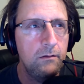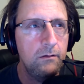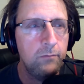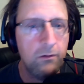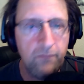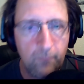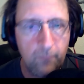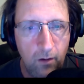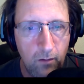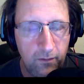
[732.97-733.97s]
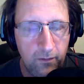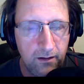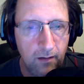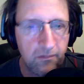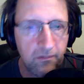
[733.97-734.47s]
prove him wrong when it
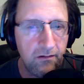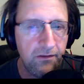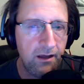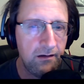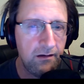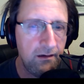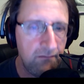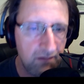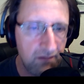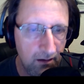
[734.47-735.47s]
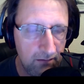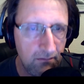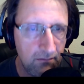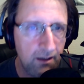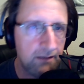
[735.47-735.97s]
comes to things that he's
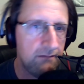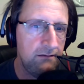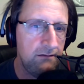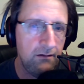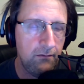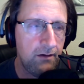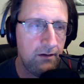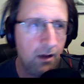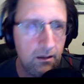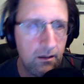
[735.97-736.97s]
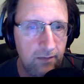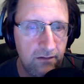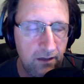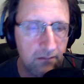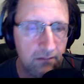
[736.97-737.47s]
done, like, the economy and
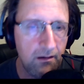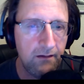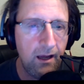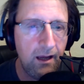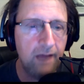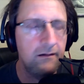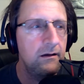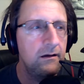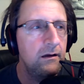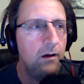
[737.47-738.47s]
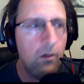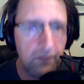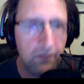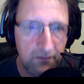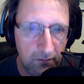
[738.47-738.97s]
things like that. All
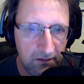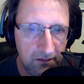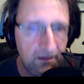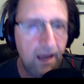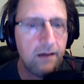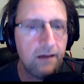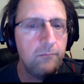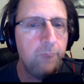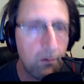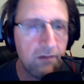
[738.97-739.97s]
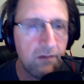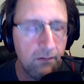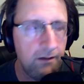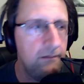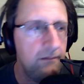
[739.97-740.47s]
they do is attack him
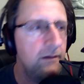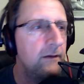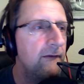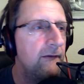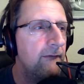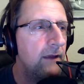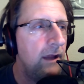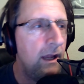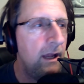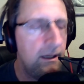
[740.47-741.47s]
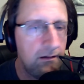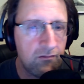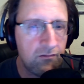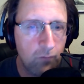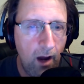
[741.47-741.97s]
personally. And it's
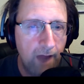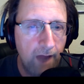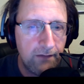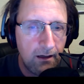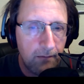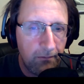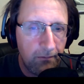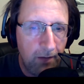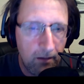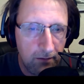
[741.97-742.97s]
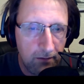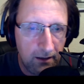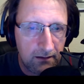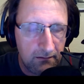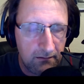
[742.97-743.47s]
driving up the
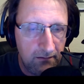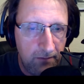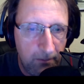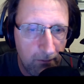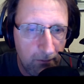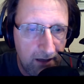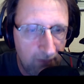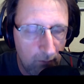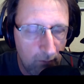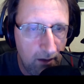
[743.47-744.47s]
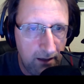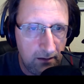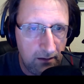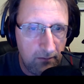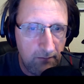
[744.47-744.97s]
public, the people that don't like
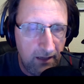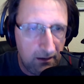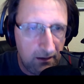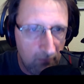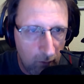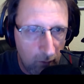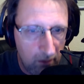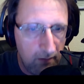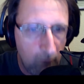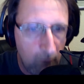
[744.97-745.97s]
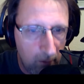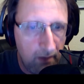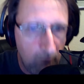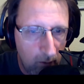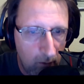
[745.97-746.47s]
him, and making them more and more
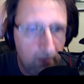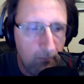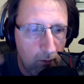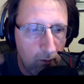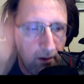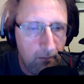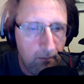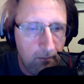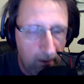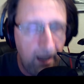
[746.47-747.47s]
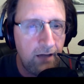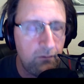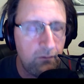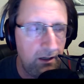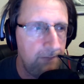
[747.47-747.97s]
and more and more and more
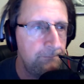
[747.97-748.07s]
angry,